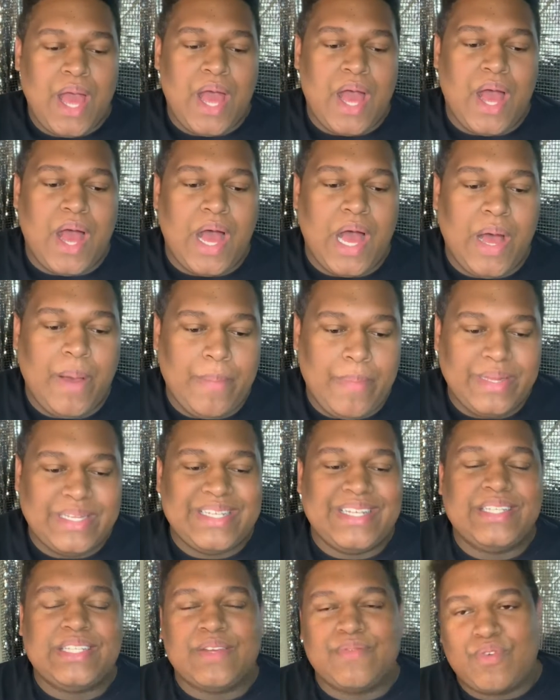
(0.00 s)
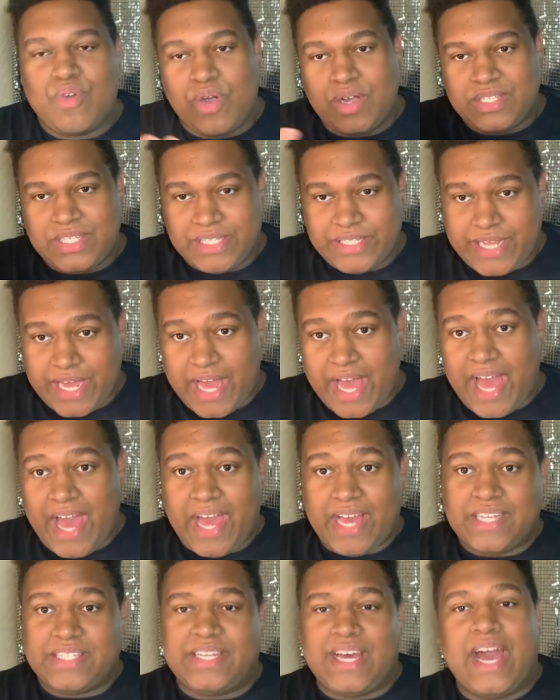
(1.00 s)
Um, and since, of course, since I
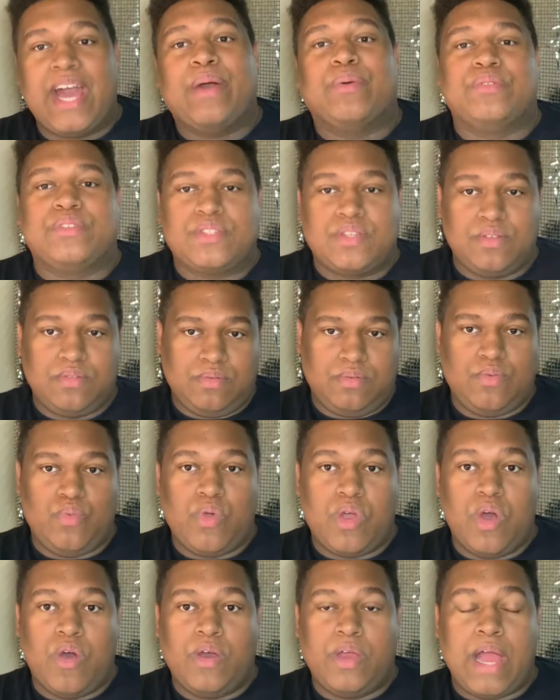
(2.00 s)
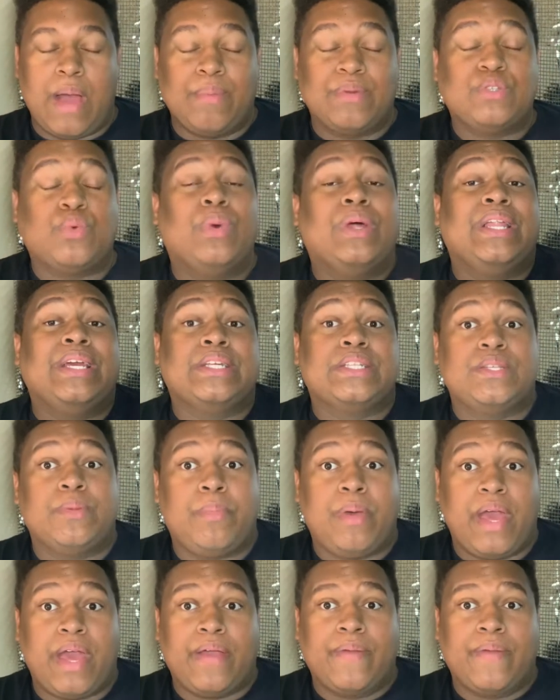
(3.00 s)
asked, I was going, I was willing to pay.